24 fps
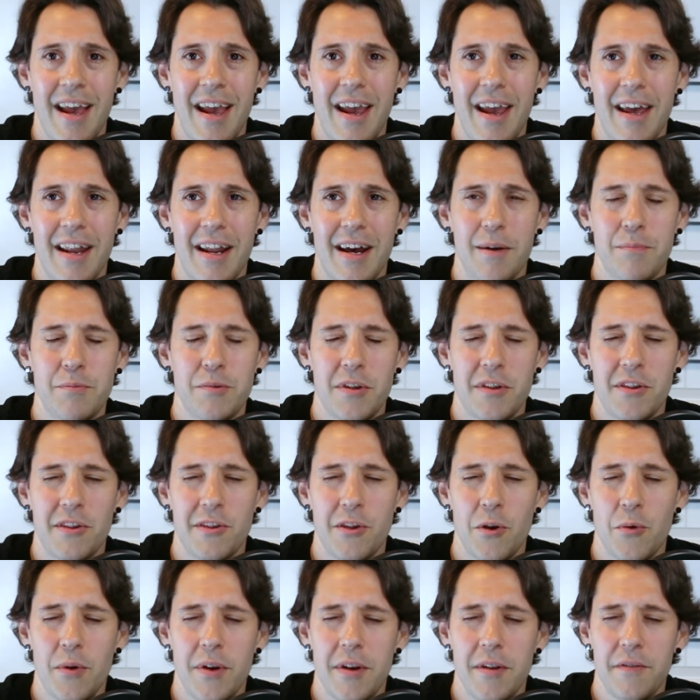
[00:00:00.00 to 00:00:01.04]
and I'm just
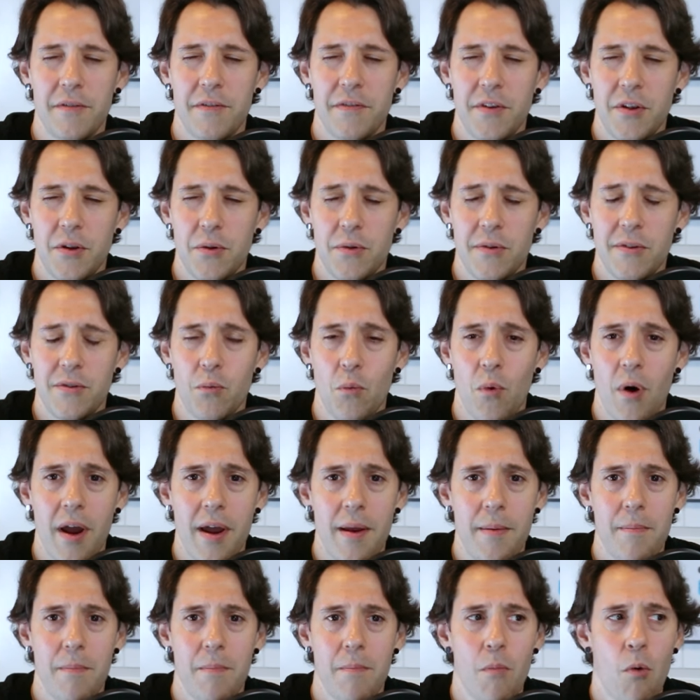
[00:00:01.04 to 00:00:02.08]
so confused
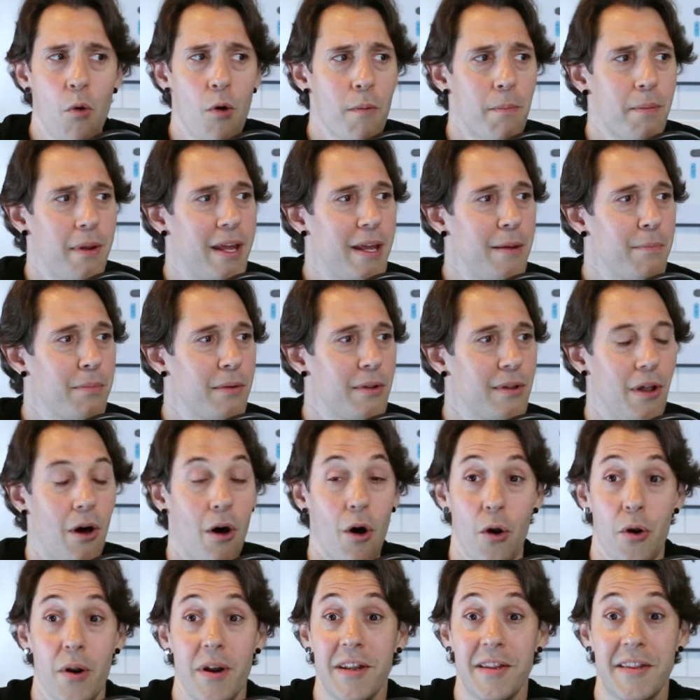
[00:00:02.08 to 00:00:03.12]
why more people
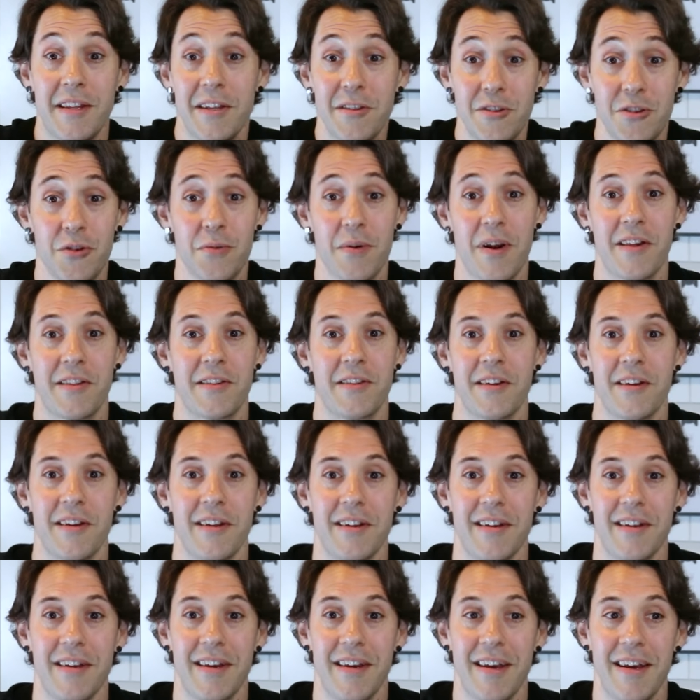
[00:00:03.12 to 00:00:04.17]
aren't as
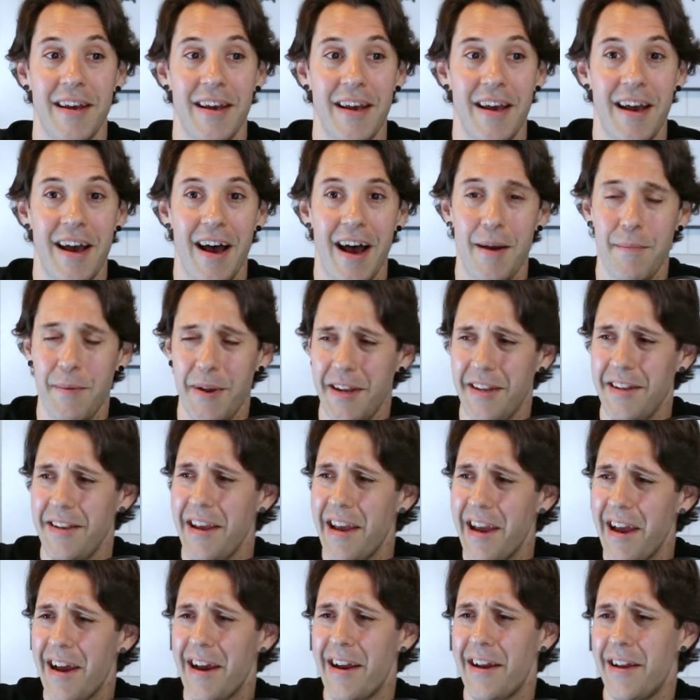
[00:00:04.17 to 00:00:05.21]
interested. I mean,
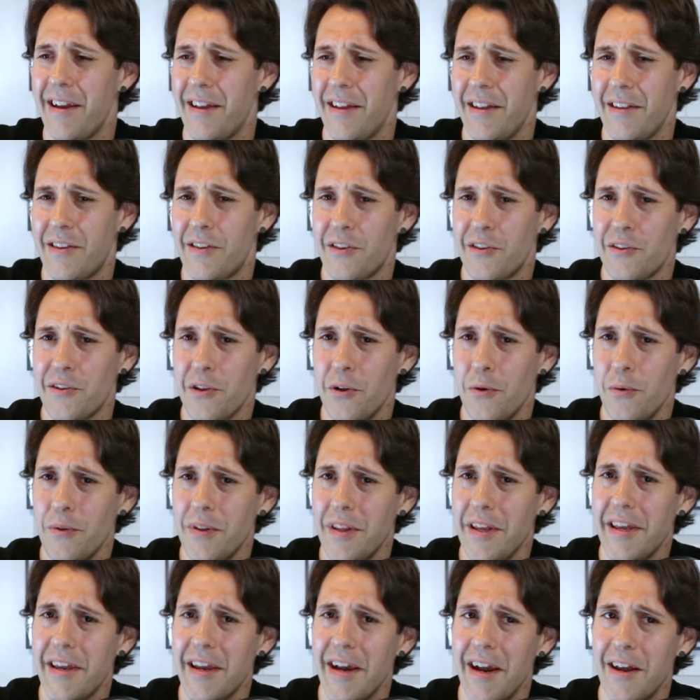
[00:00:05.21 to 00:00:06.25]
yeah, it's
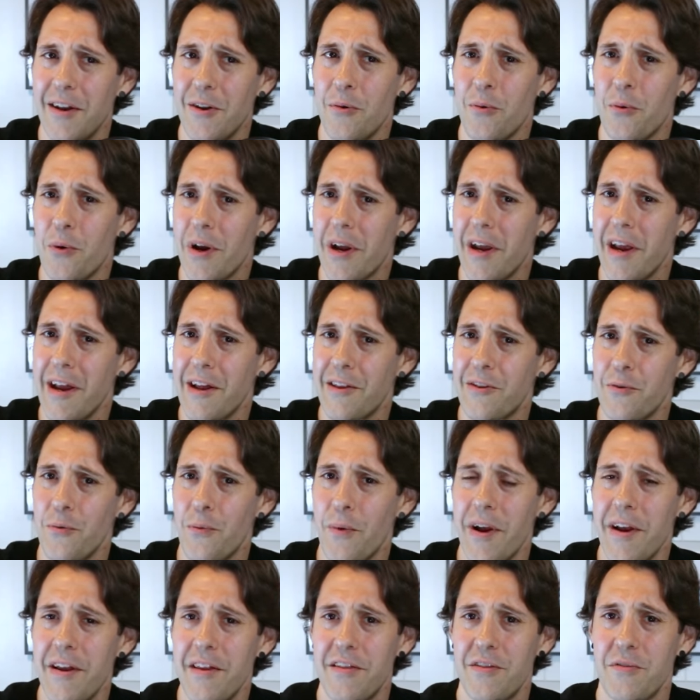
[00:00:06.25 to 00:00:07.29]
slowly kind of working its
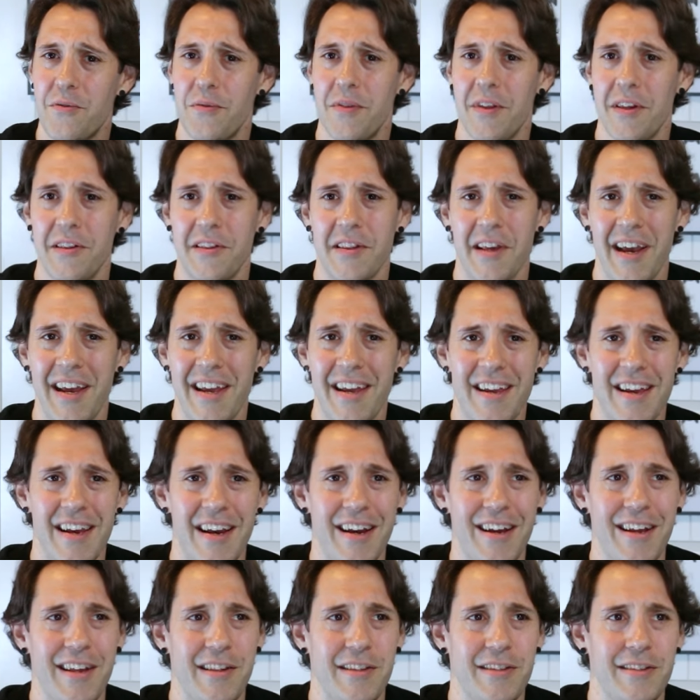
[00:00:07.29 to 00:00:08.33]
way through the
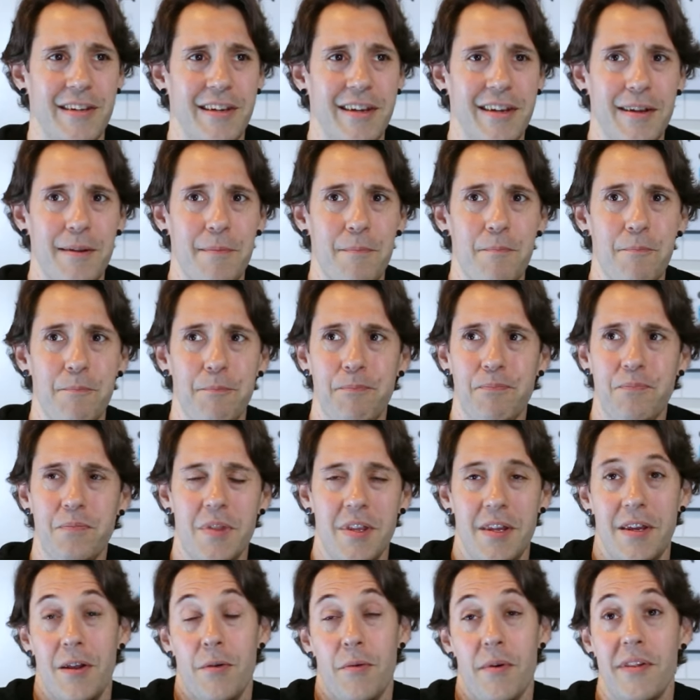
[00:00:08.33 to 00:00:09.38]
zeitgeist, and,
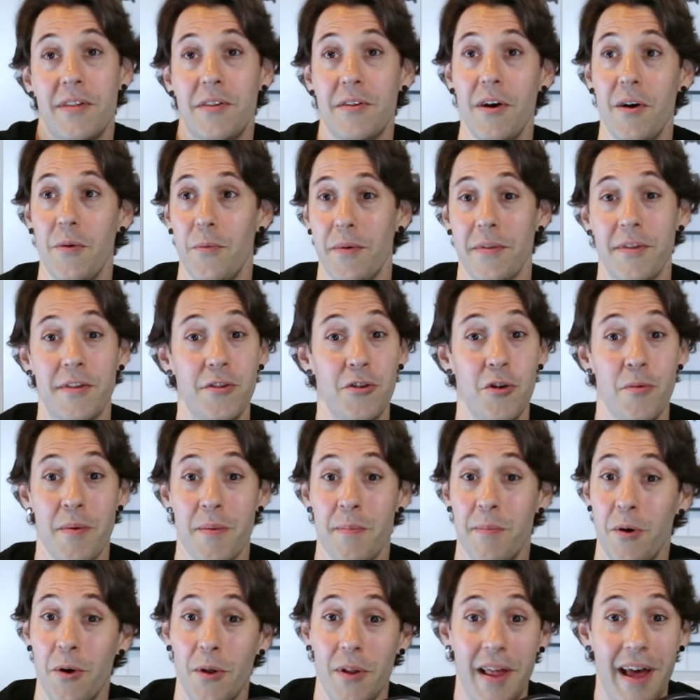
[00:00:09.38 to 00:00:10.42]
you know, we saw it with Super
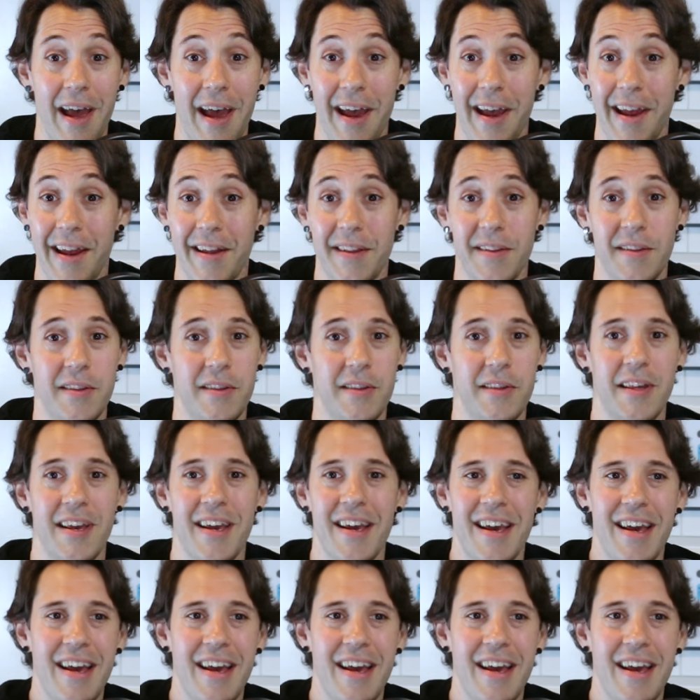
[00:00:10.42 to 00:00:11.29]
Bowl ads,